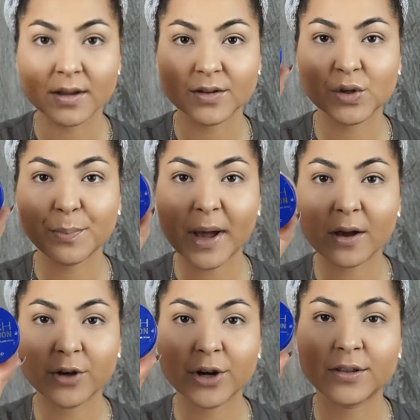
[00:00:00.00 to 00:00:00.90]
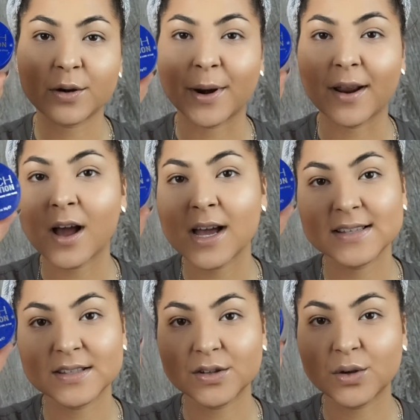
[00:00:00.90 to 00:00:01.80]
To powder under my
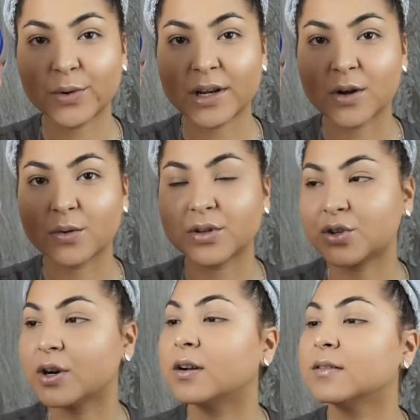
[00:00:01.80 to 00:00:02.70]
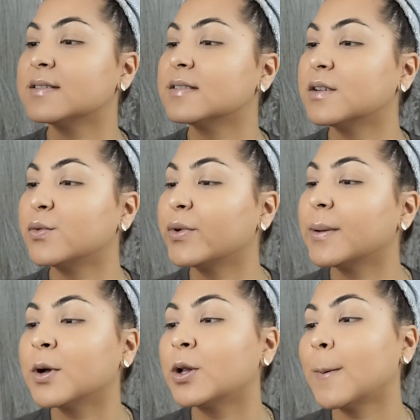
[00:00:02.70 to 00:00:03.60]
eyes, you already know the drill. This is the
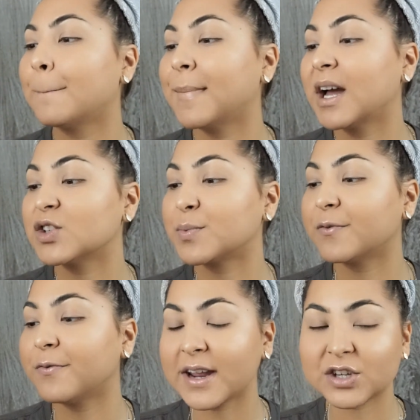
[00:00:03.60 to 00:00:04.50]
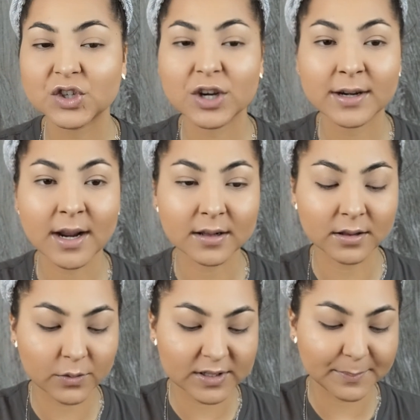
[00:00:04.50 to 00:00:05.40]
Rimmel Match Perfection
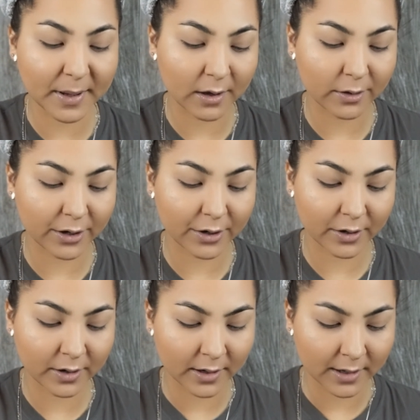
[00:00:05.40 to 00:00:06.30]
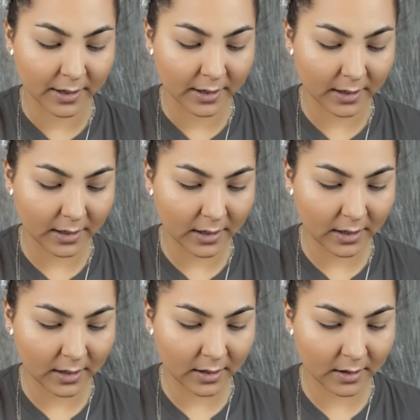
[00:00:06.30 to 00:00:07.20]
loose powder
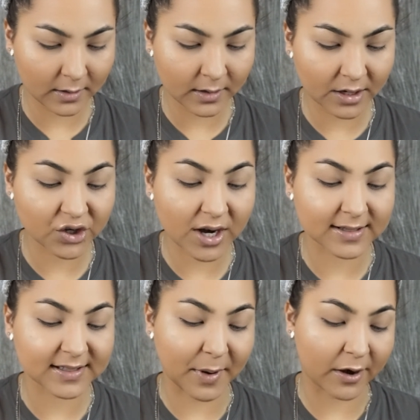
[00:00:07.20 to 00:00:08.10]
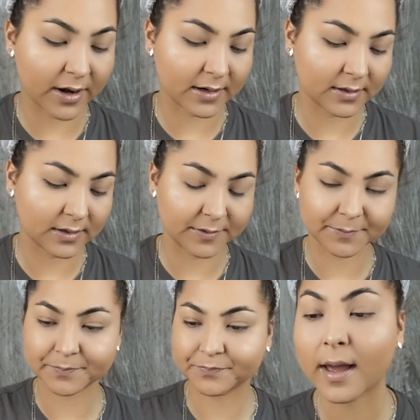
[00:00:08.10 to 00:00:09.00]
in transparent,
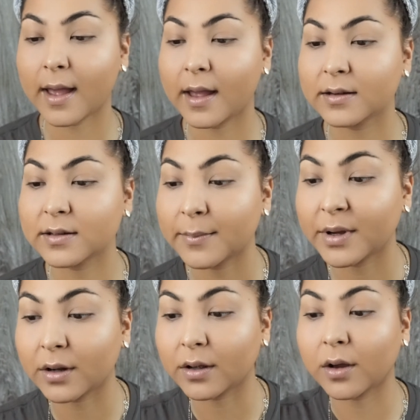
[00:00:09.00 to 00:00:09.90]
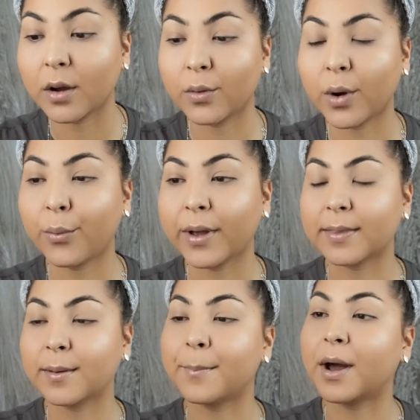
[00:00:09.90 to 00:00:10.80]
and I'm gonna go
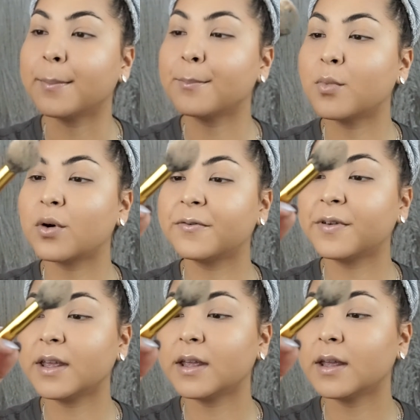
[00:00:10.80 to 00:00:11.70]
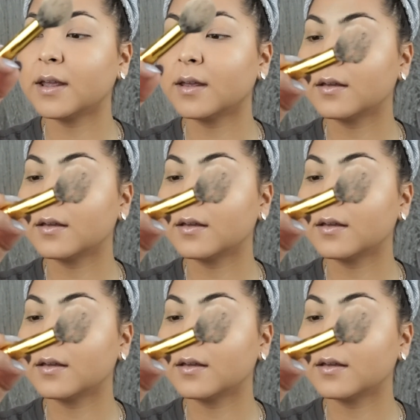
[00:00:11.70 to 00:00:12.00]
with my Morphe.